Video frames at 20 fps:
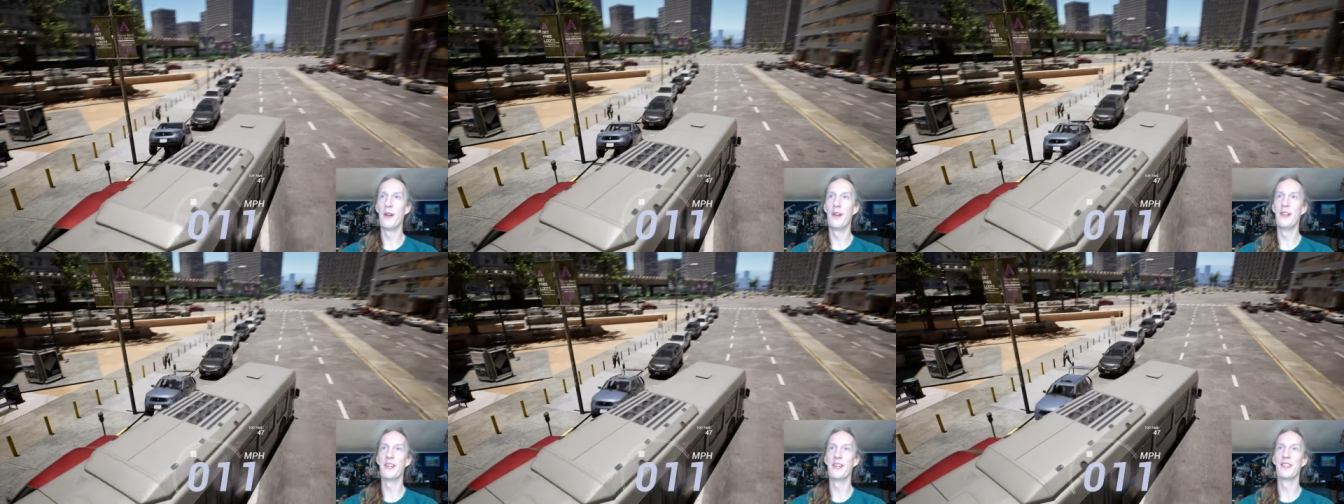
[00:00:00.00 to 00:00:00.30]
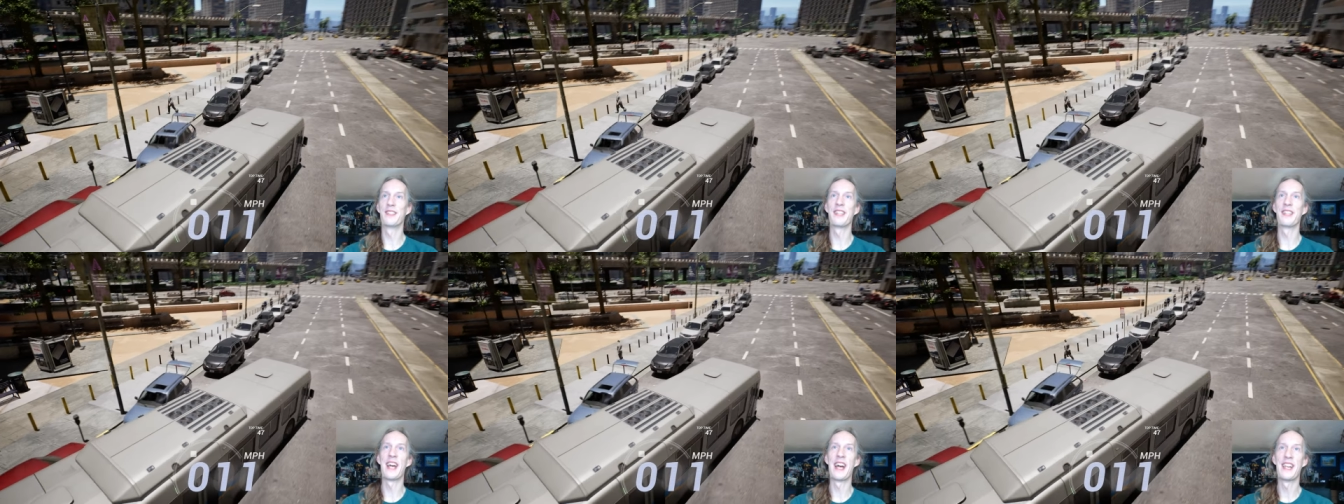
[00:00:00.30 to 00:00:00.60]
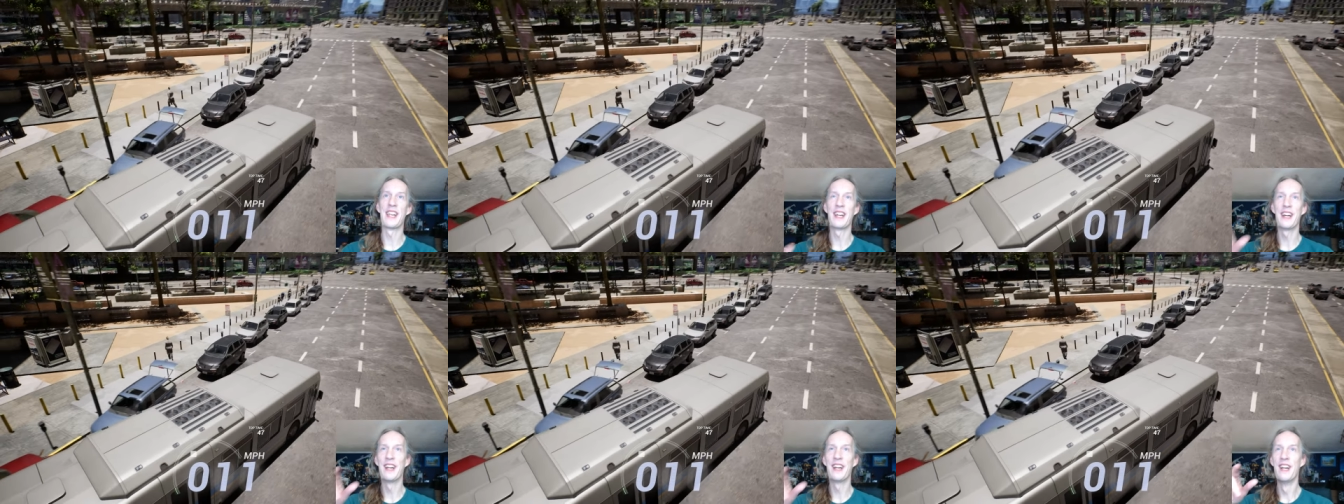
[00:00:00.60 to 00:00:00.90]
is that
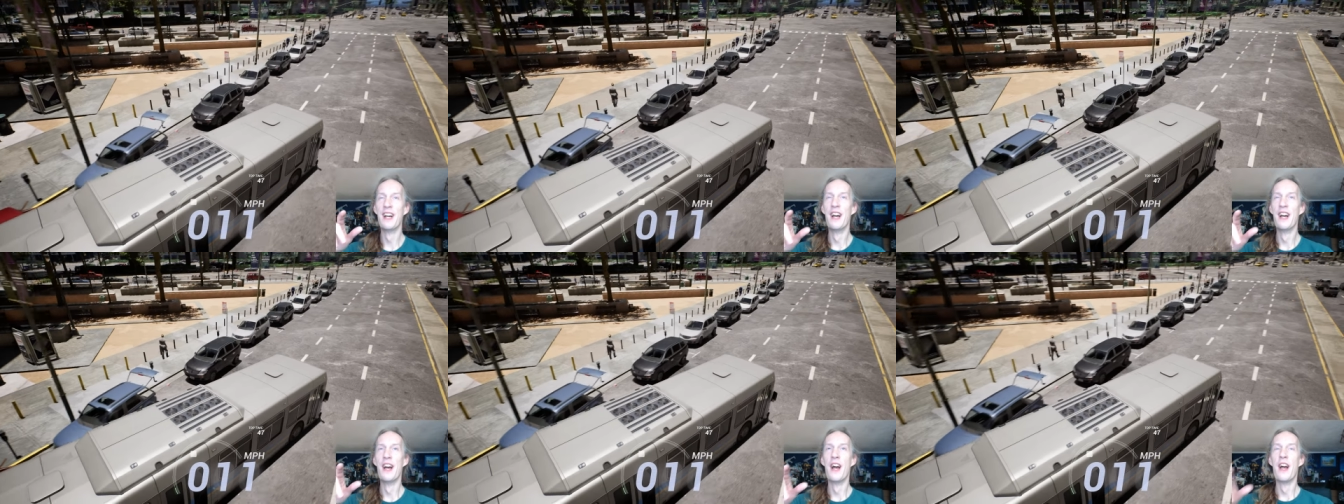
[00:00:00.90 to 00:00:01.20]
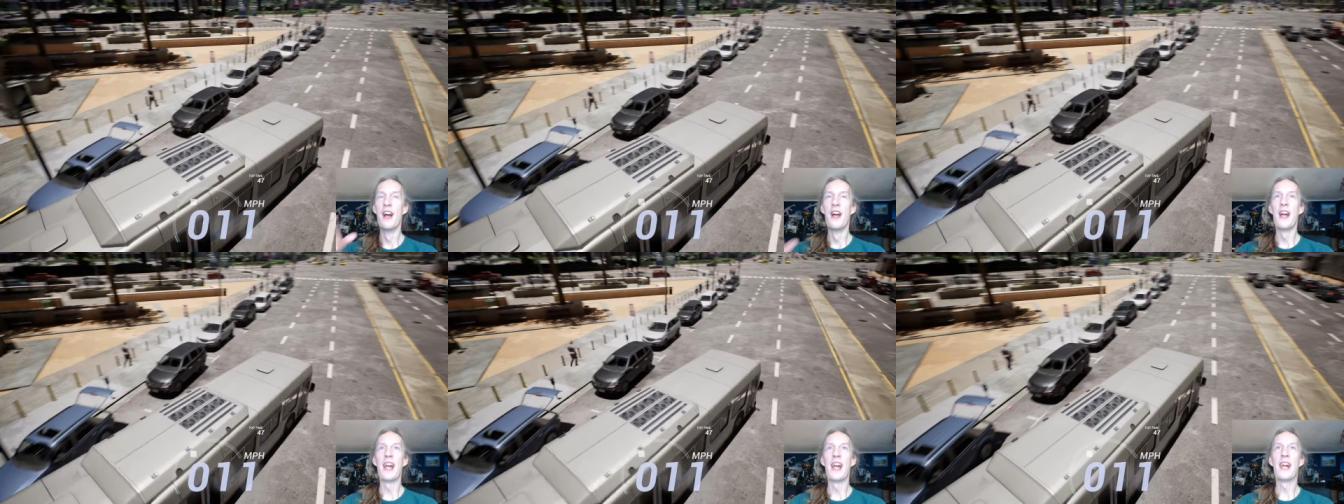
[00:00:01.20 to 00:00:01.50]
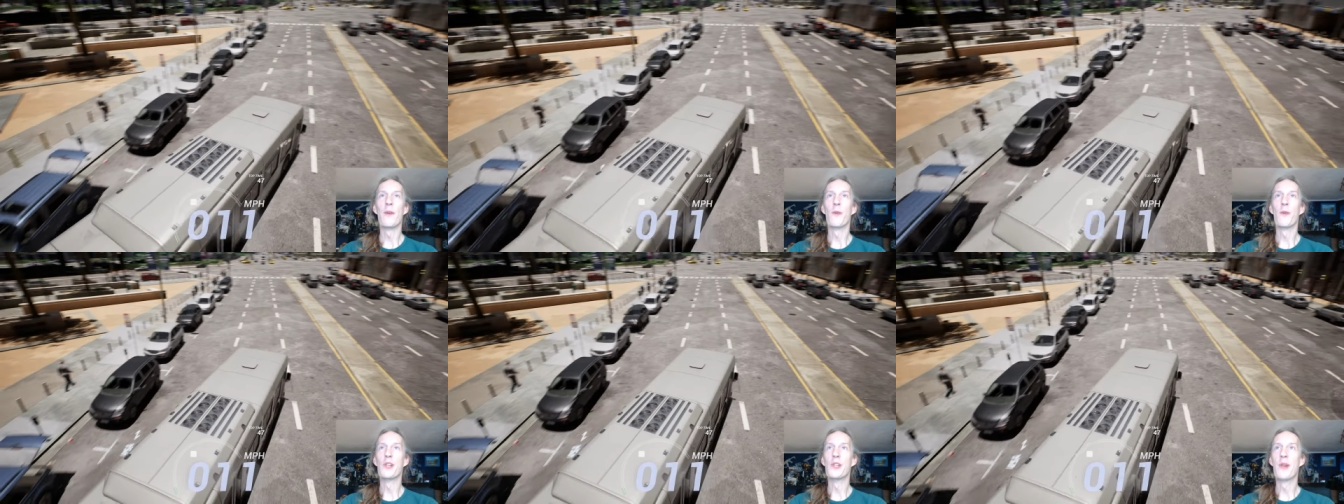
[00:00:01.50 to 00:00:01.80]
uh,
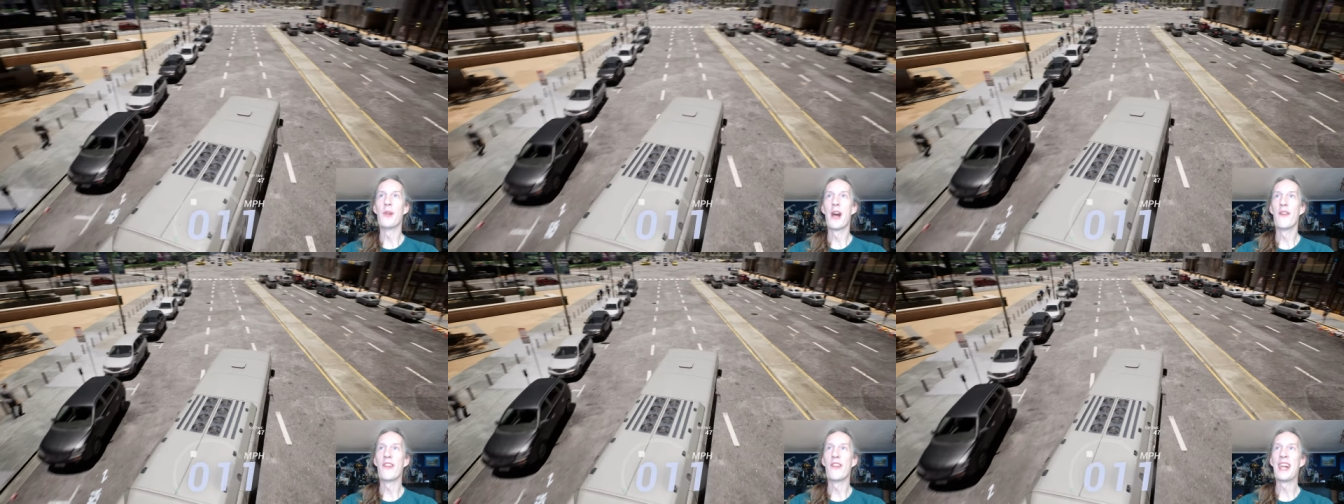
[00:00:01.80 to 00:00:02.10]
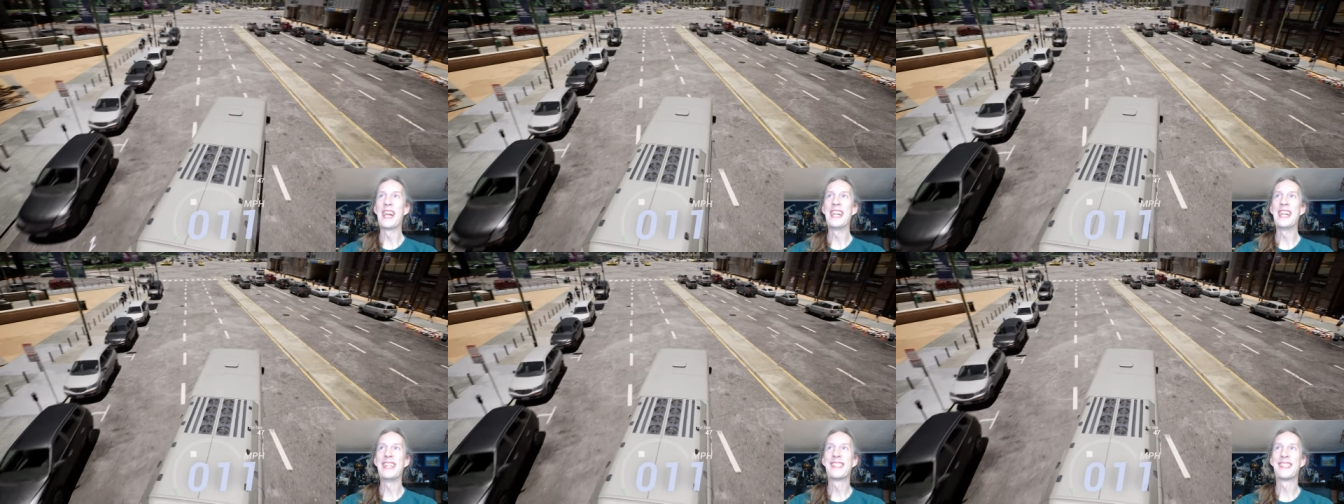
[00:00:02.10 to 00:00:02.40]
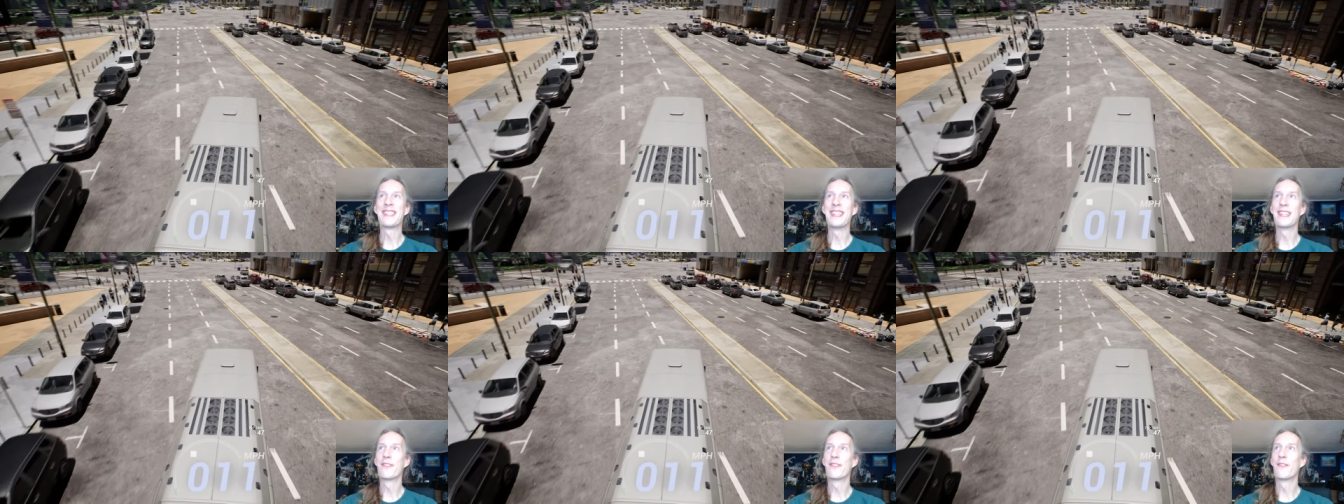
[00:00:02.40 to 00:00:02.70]
when you have
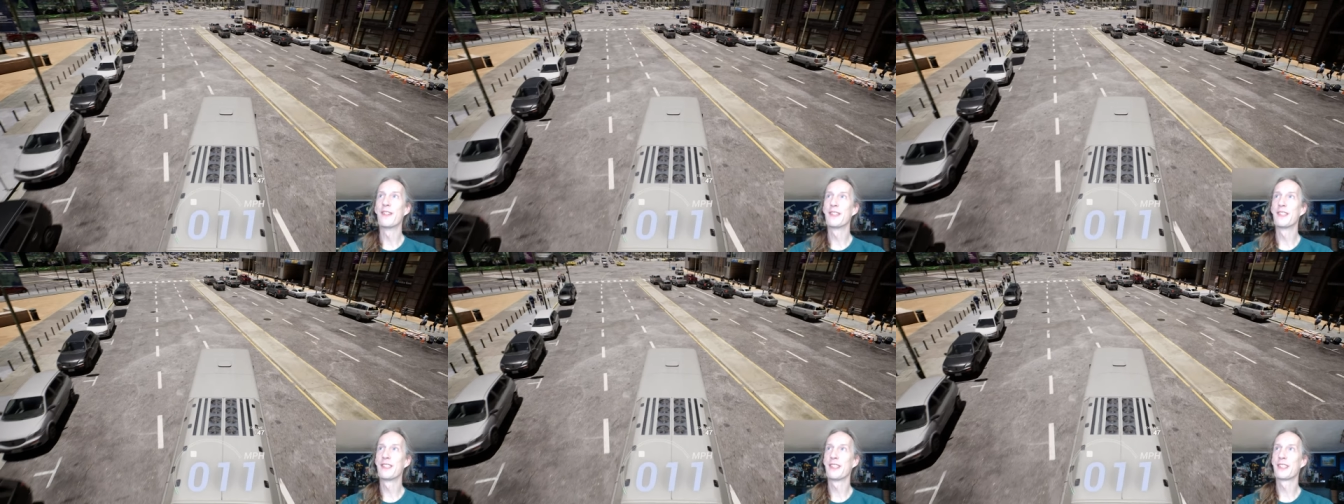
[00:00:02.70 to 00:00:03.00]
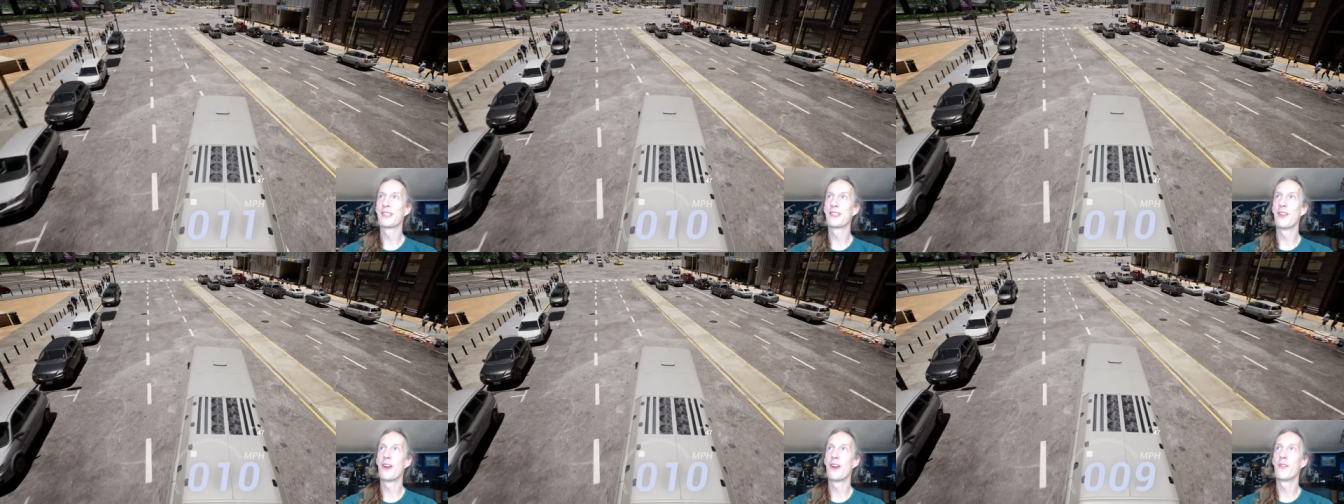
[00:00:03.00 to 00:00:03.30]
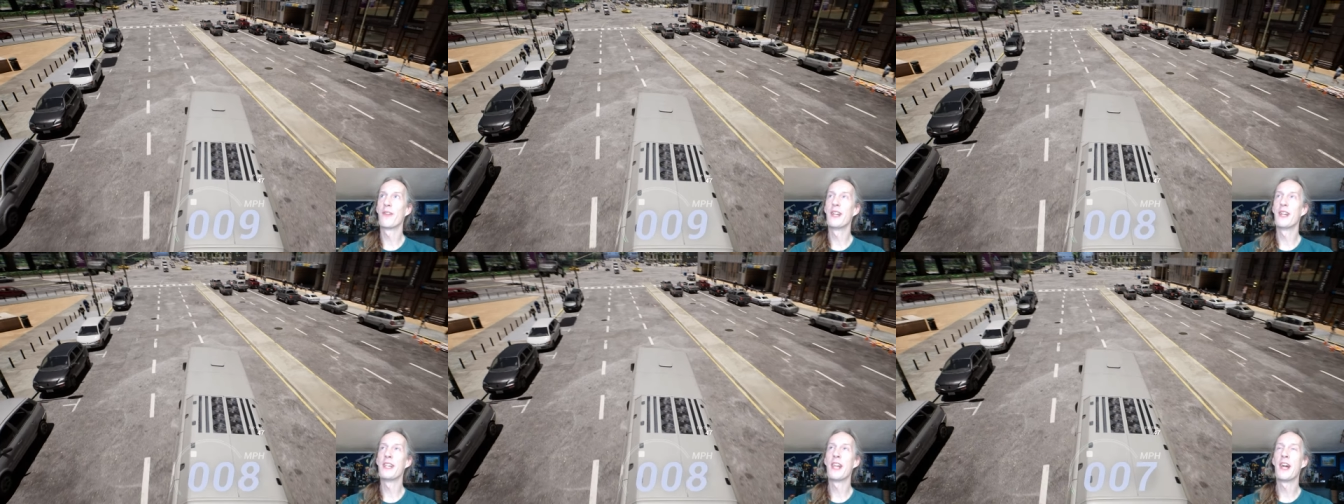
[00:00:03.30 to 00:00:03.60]
async physics on
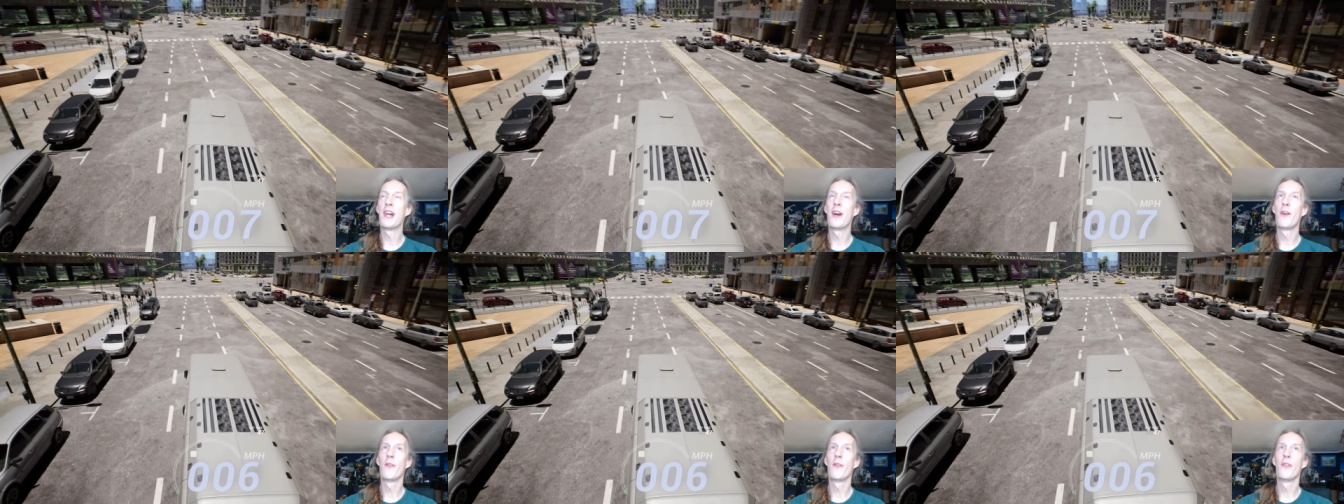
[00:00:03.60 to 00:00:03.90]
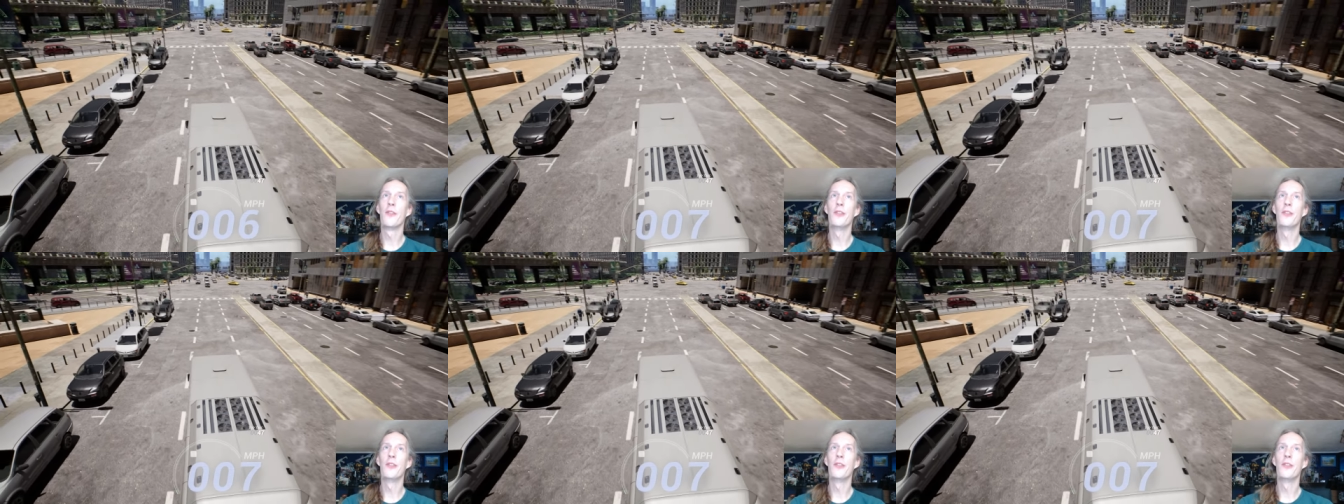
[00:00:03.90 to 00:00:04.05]
right now, the